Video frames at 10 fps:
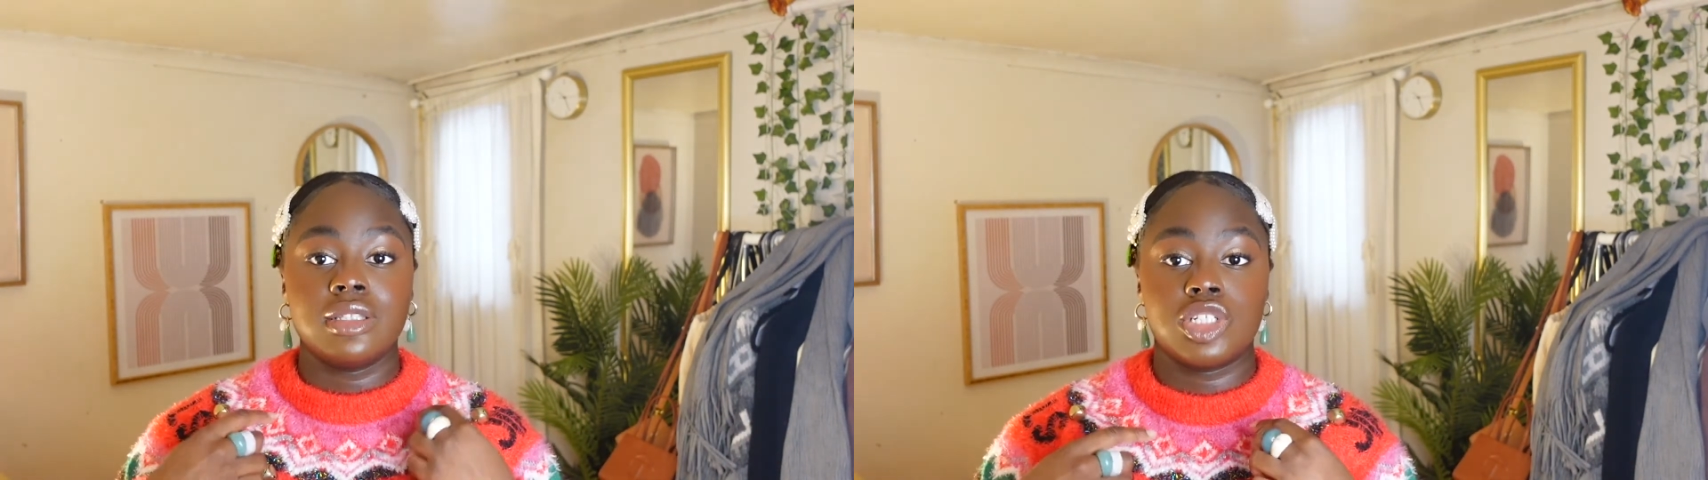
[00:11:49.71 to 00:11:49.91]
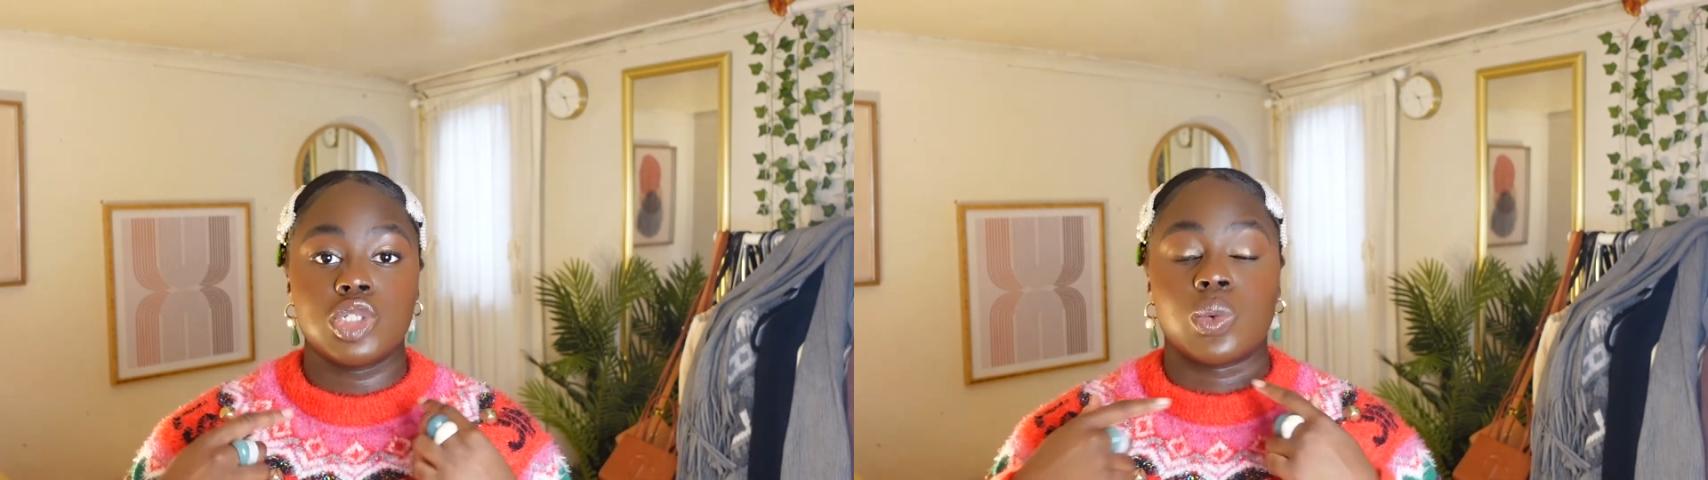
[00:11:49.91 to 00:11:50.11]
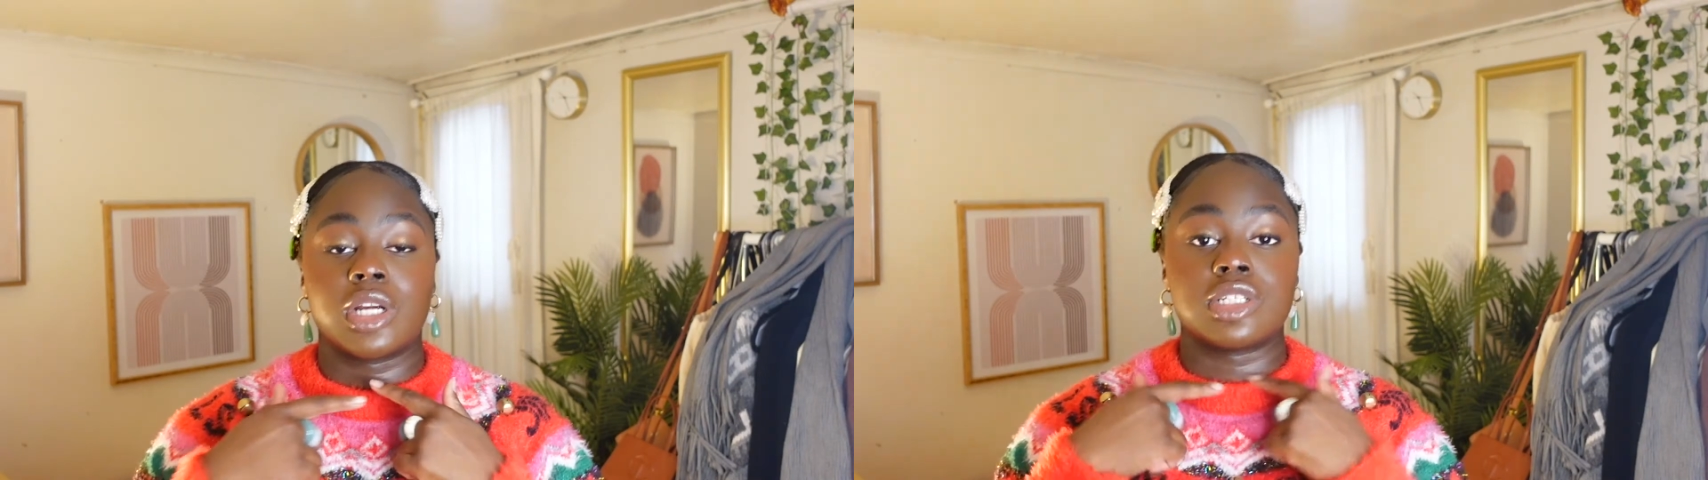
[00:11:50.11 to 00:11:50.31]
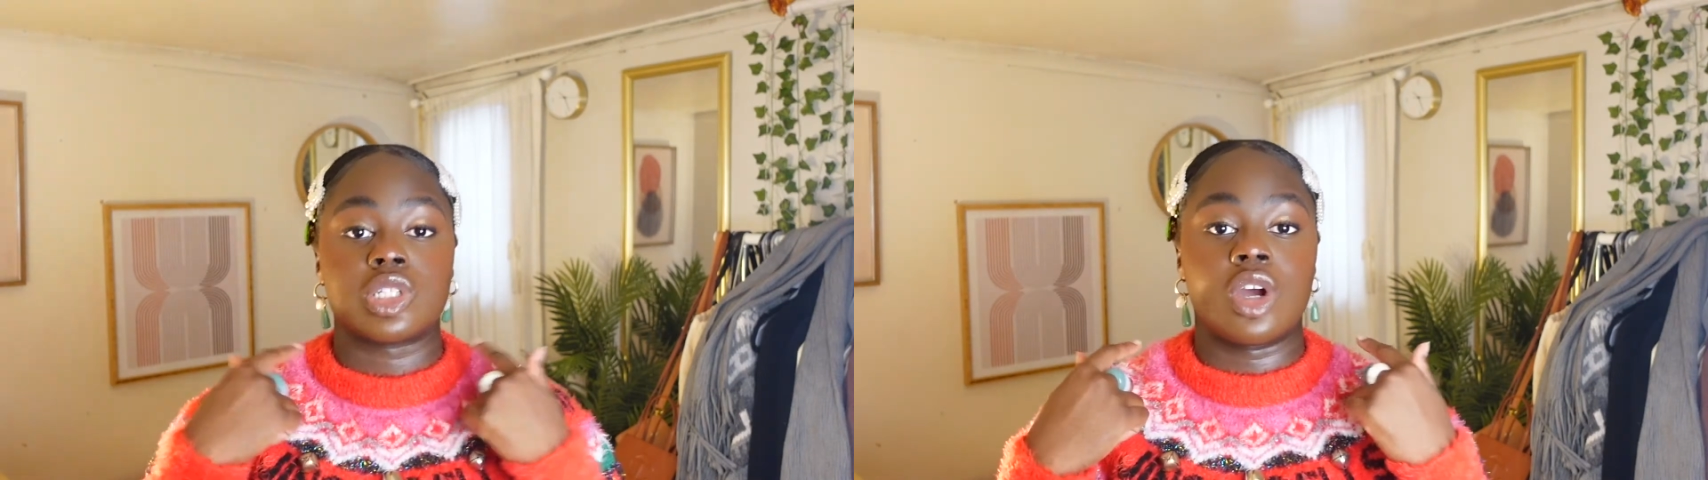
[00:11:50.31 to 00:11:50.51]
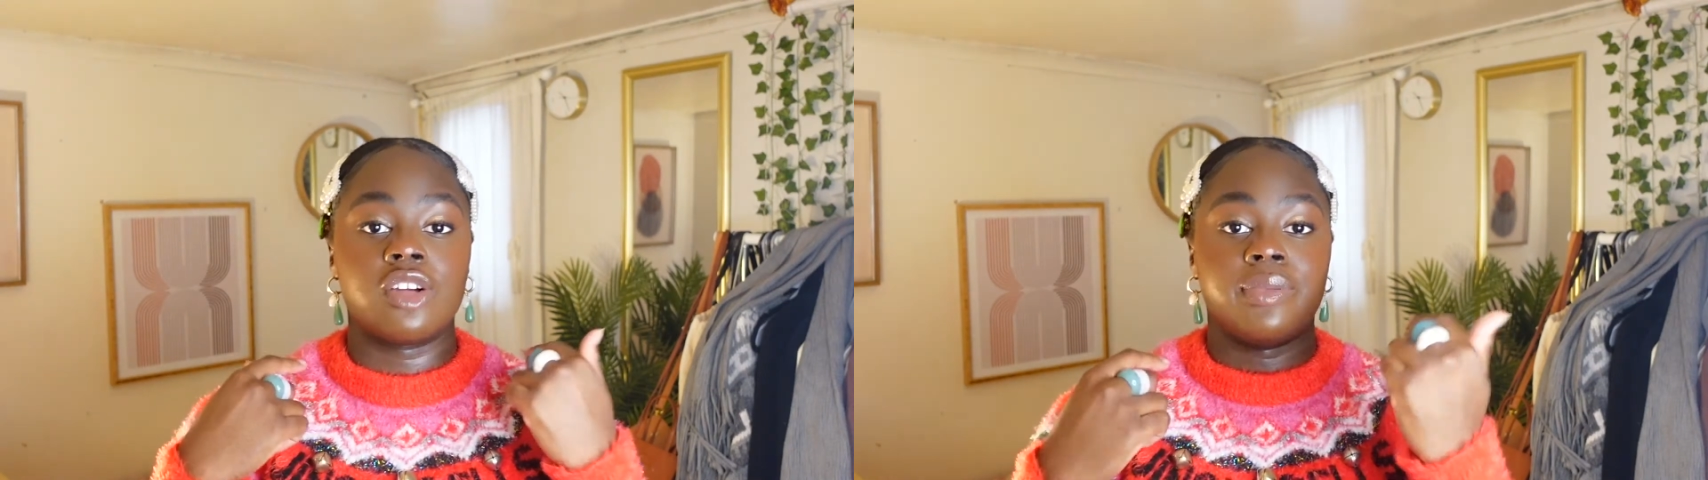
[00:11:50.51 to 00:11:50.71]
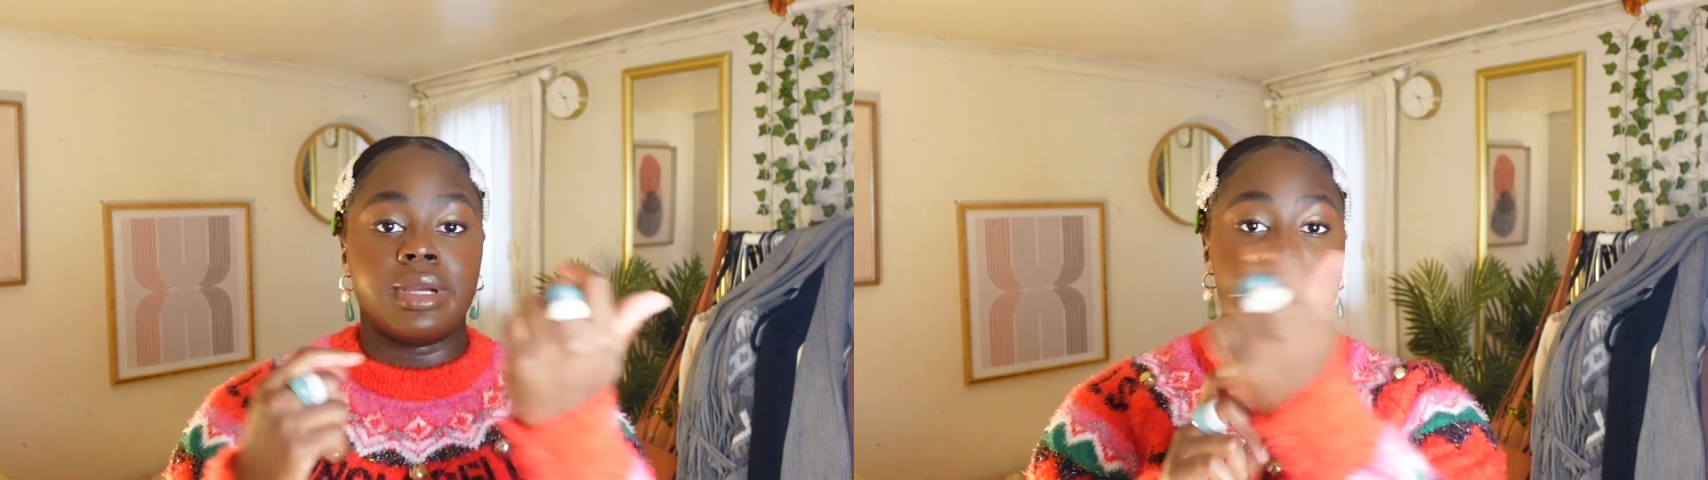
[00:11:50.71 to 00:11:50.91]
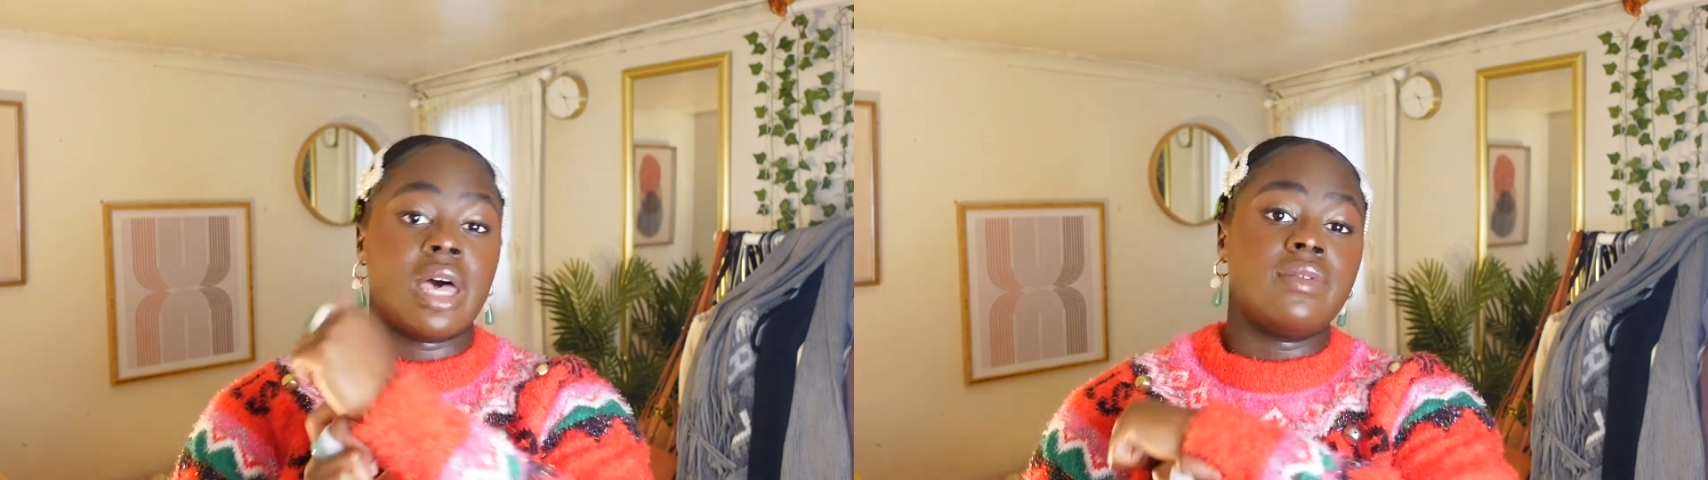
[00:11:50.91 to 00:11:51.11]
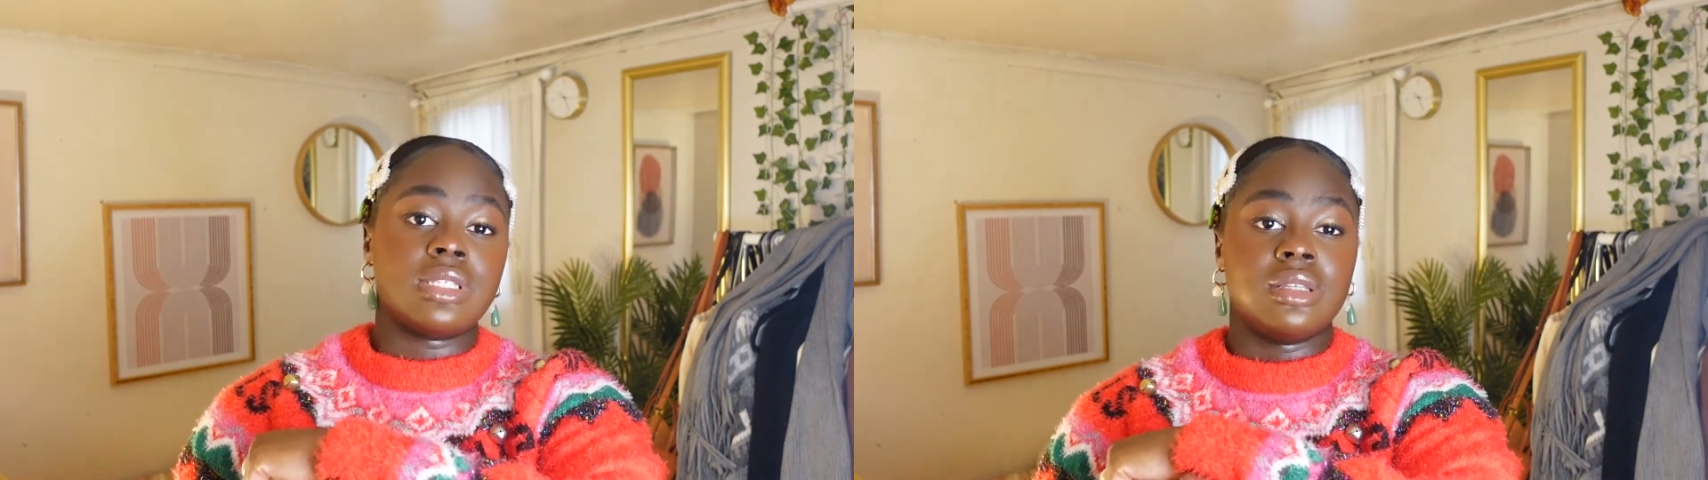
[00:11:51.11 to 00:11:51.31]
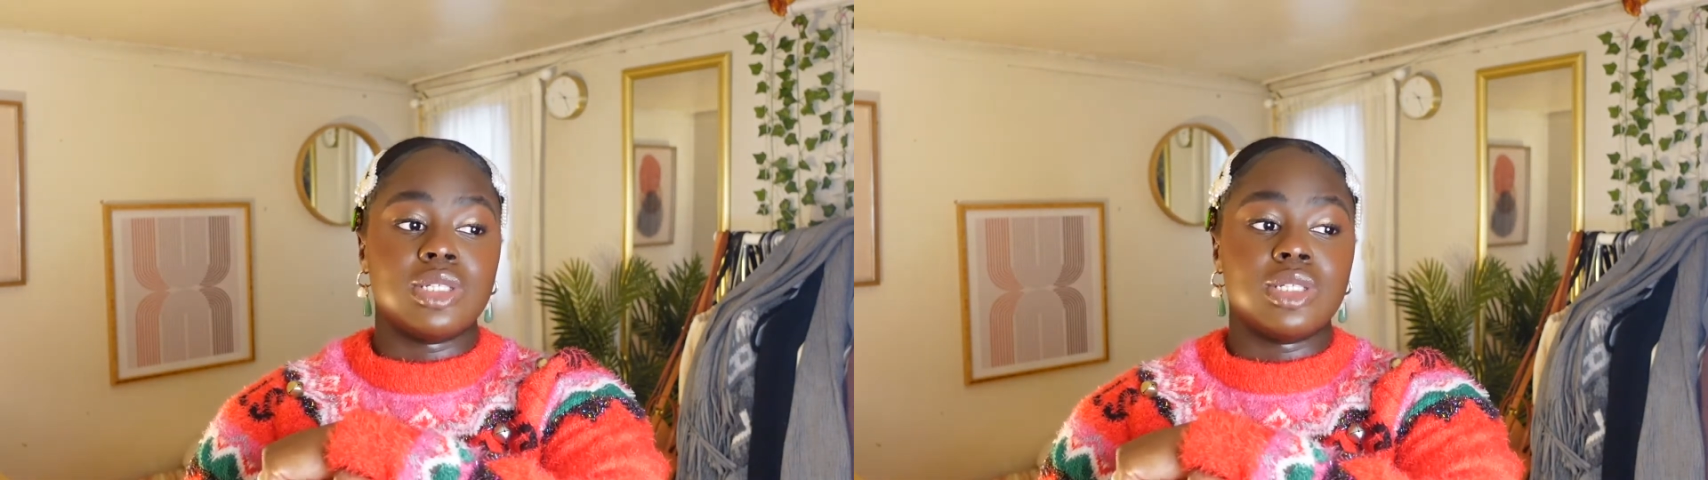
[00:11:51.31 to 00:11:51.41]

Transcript: to just wear a scarf because obviously